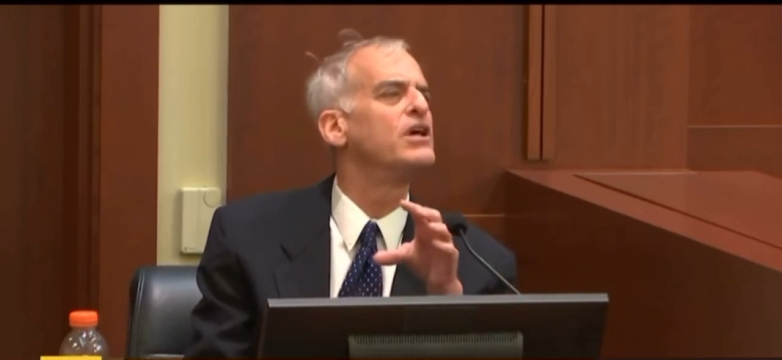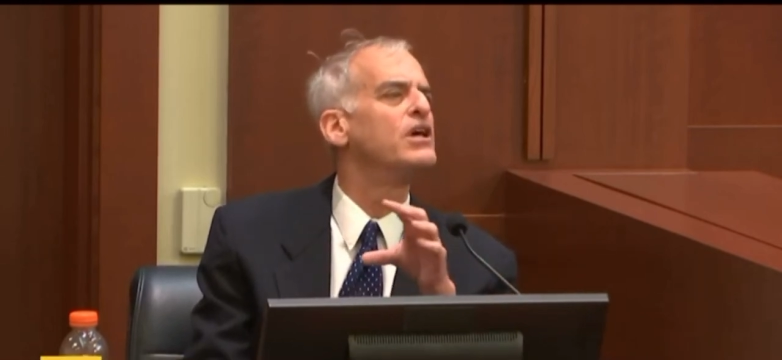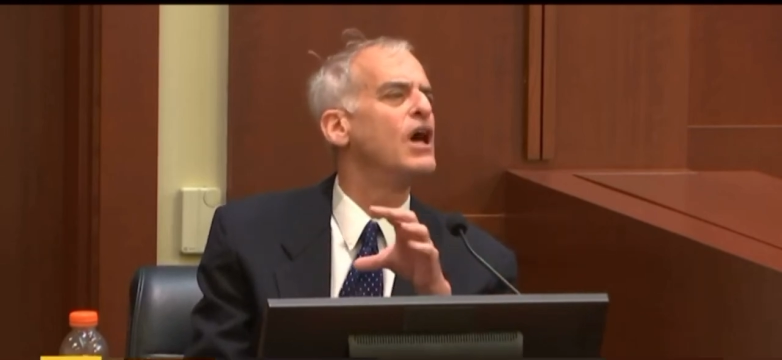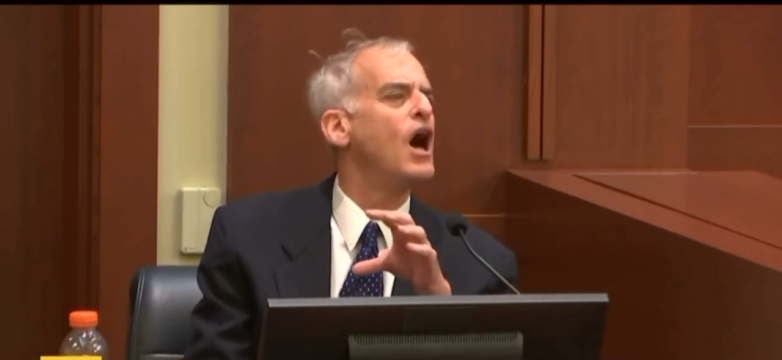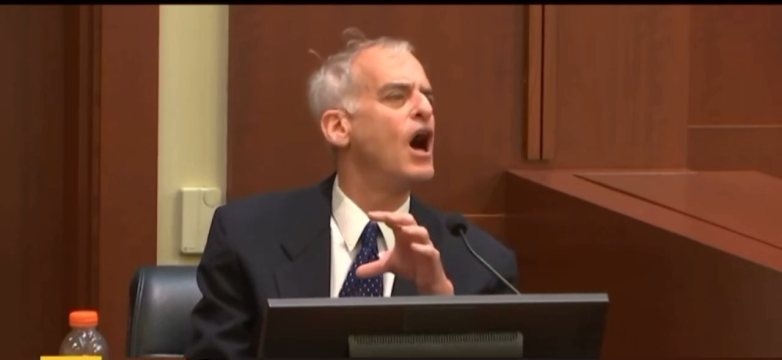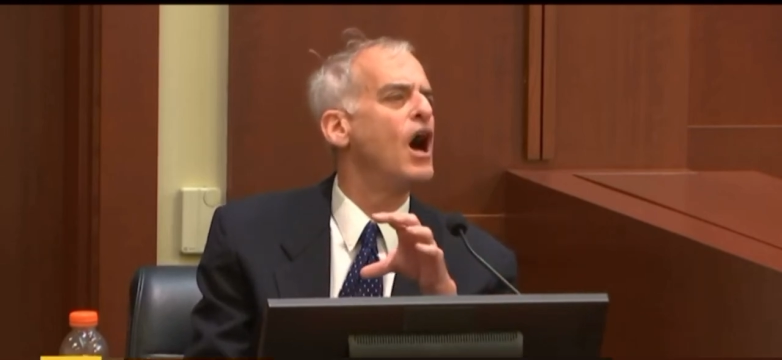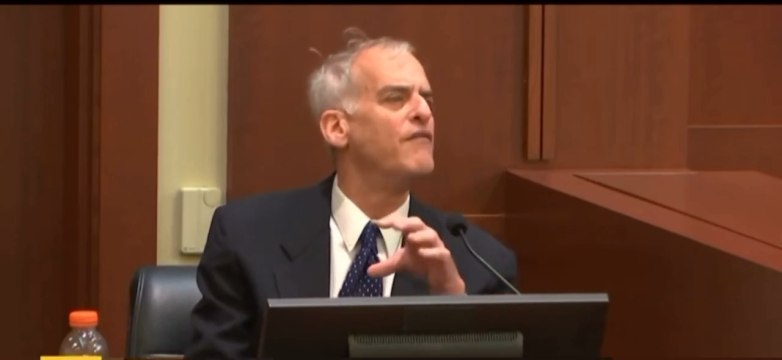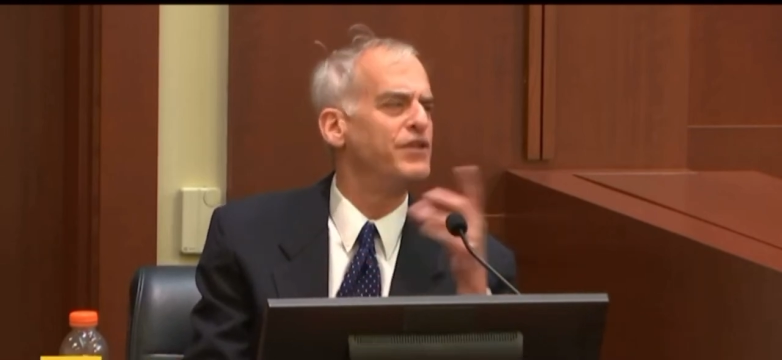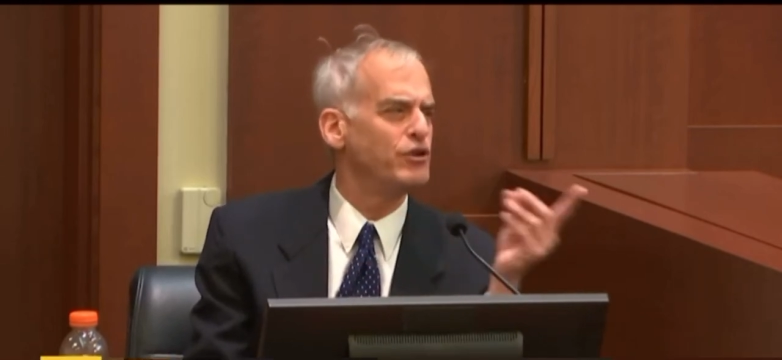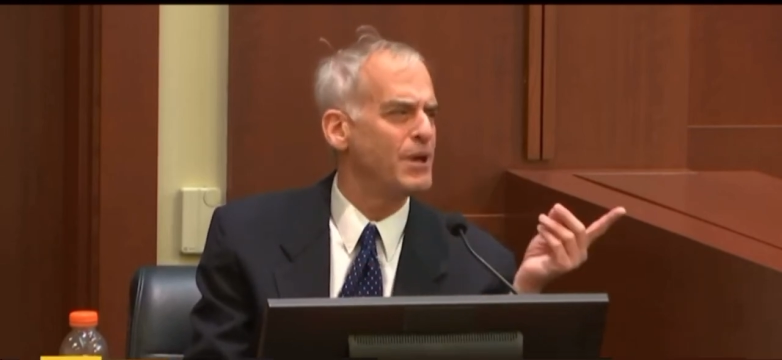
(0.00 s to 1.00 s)
uh, video
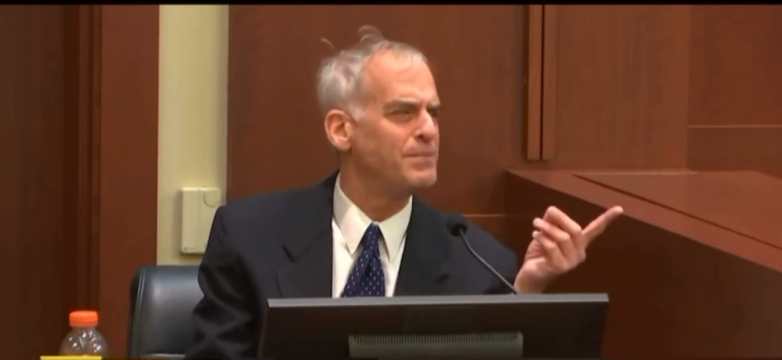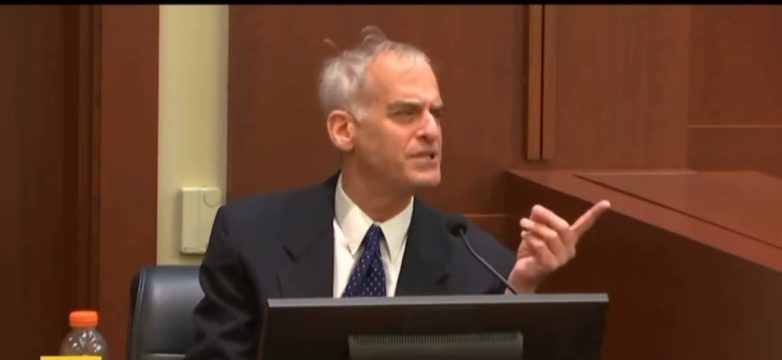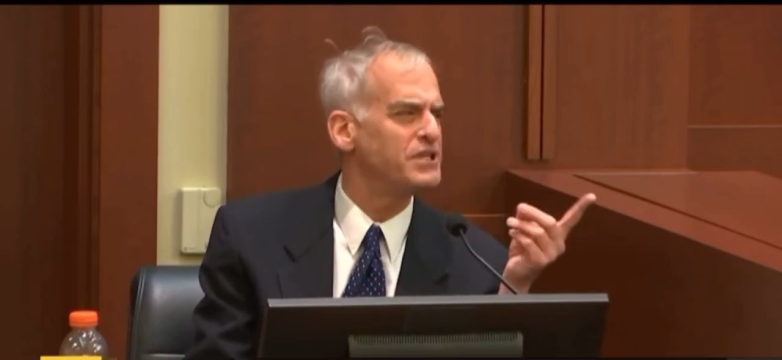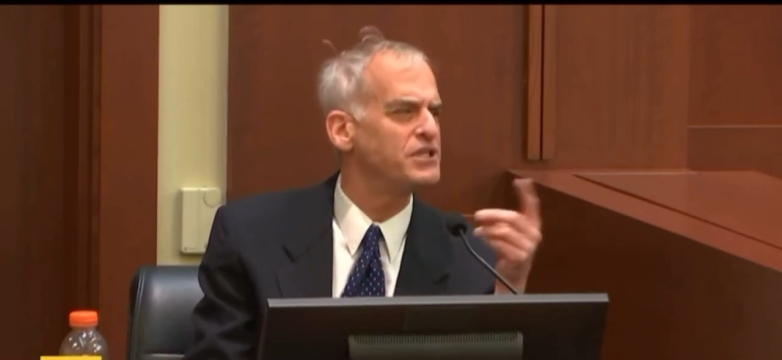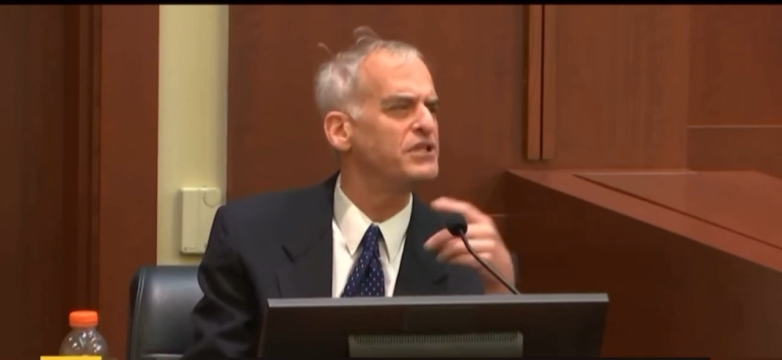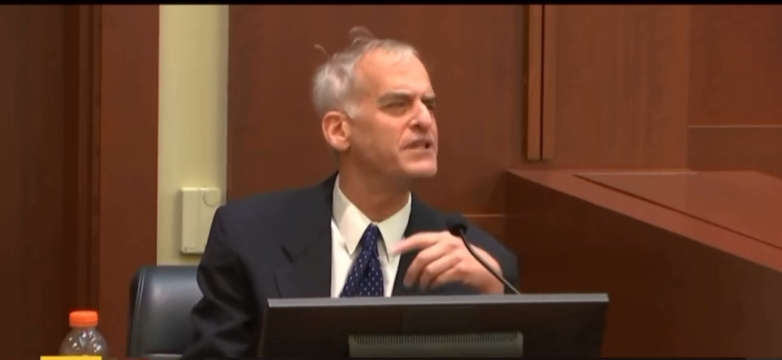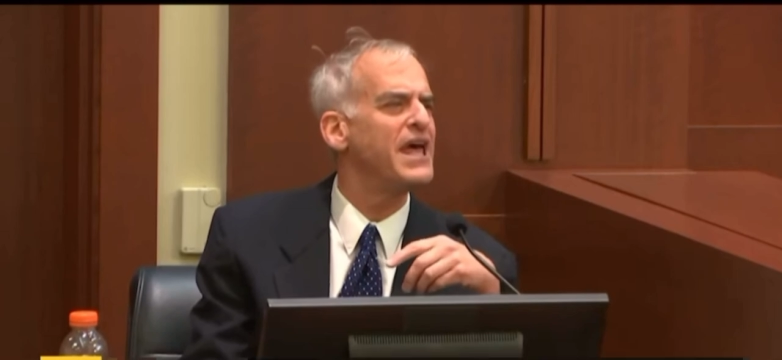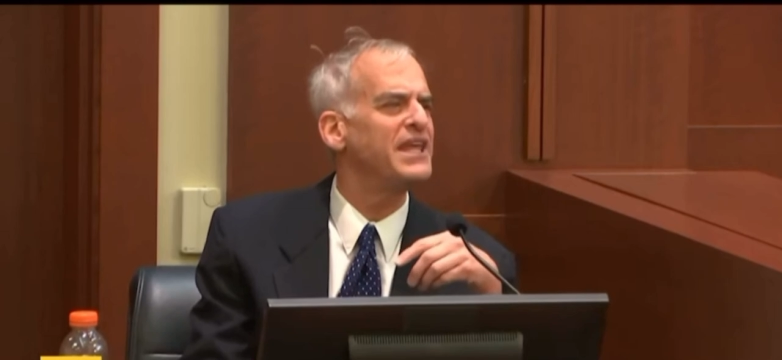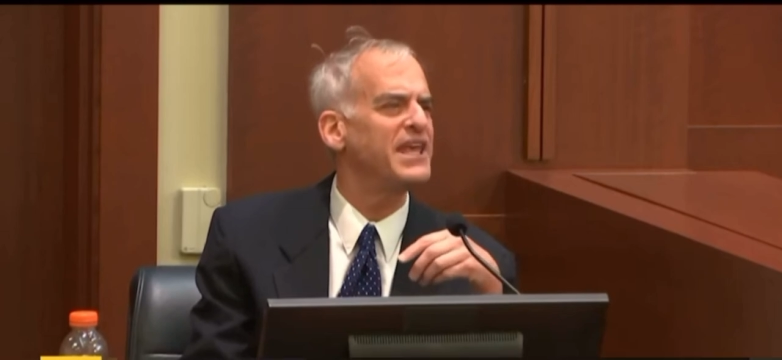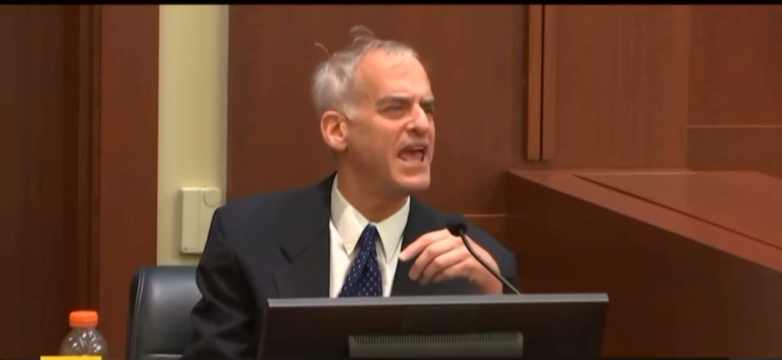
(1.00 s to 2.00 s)
deposition that he
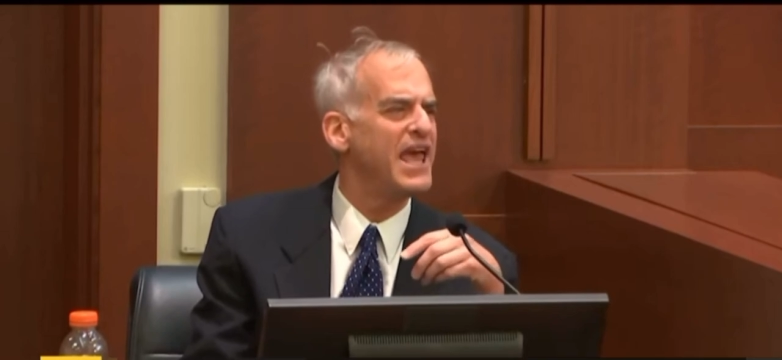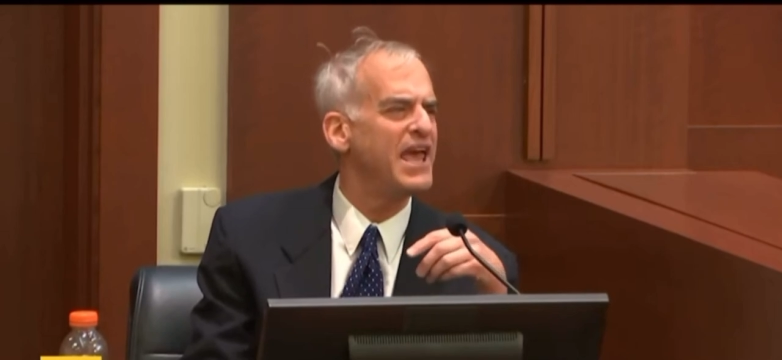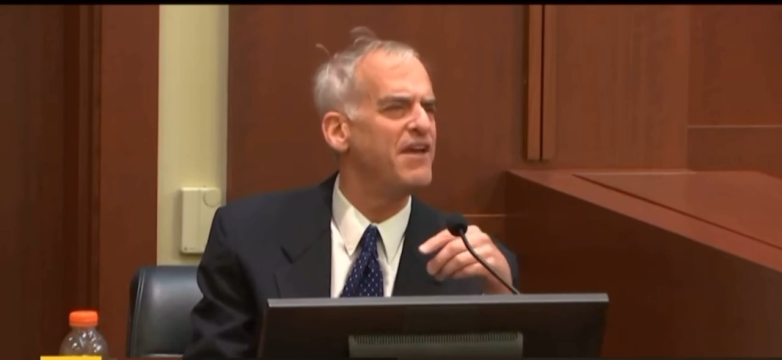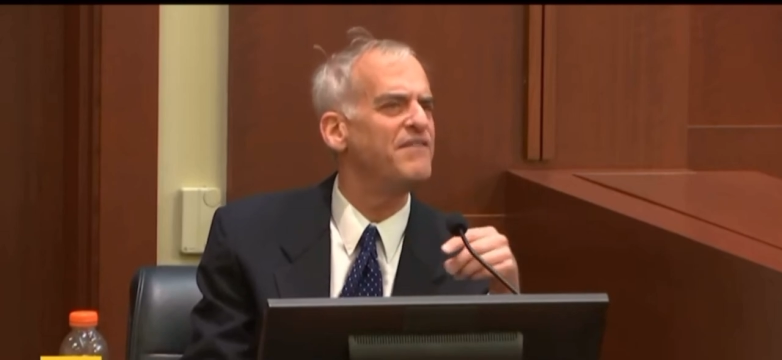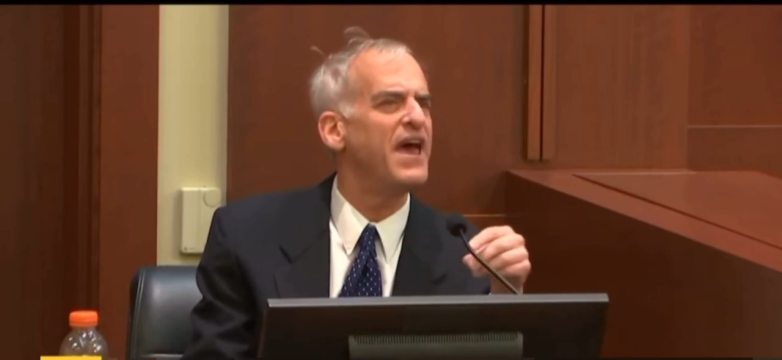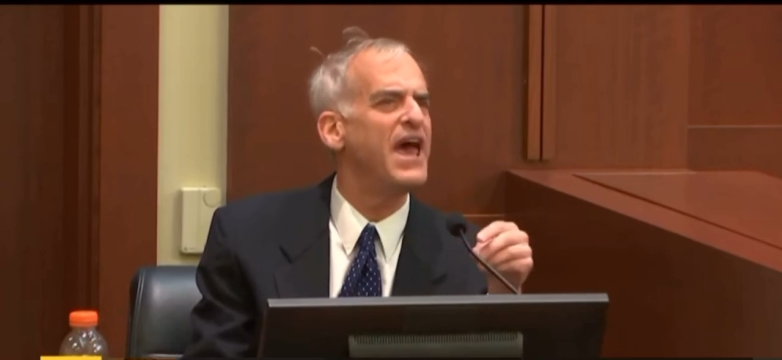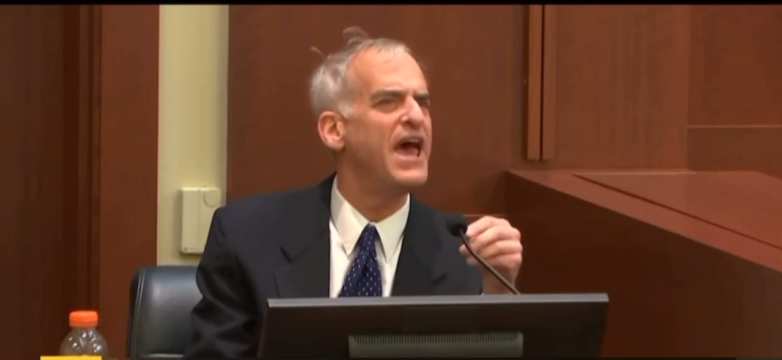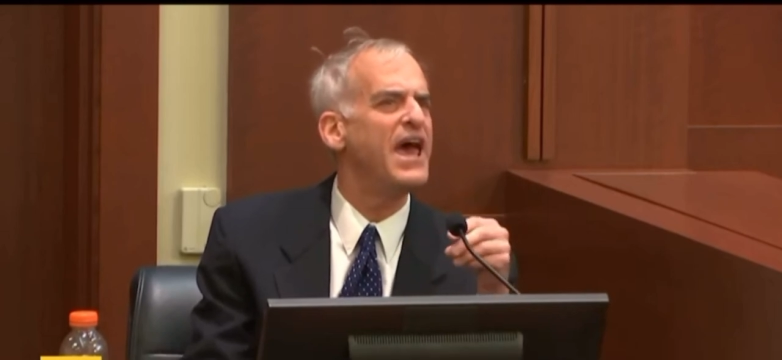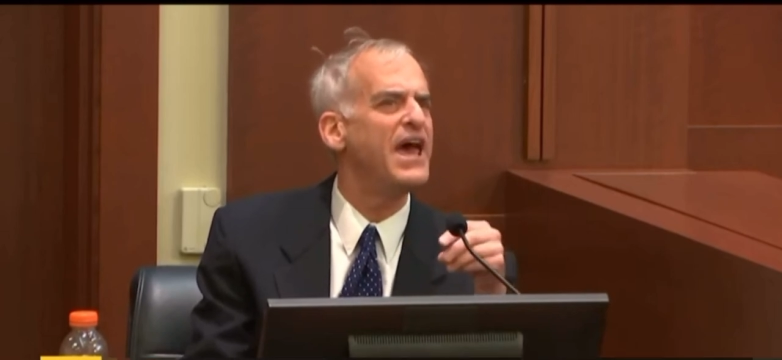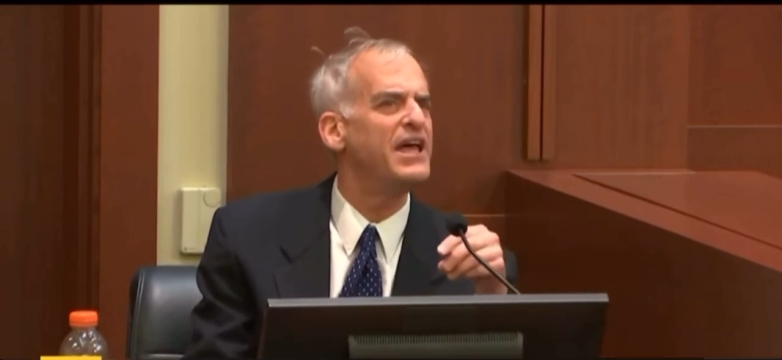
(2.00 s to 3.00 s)
gave,
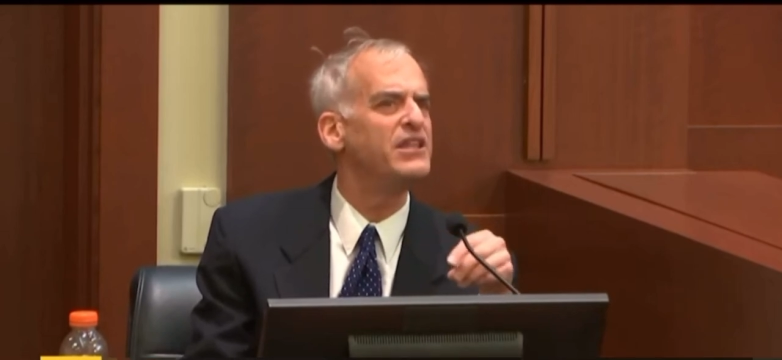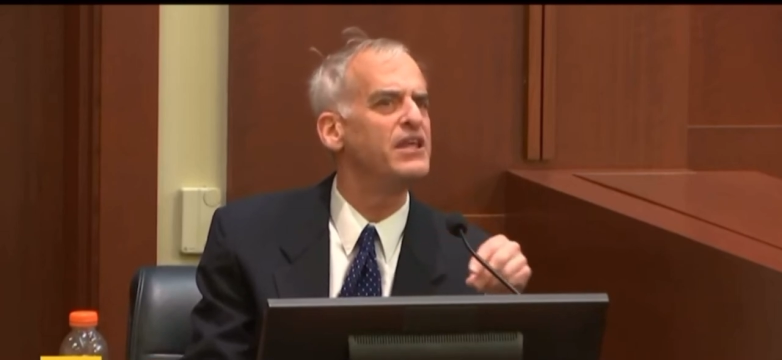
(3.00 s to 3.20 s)
and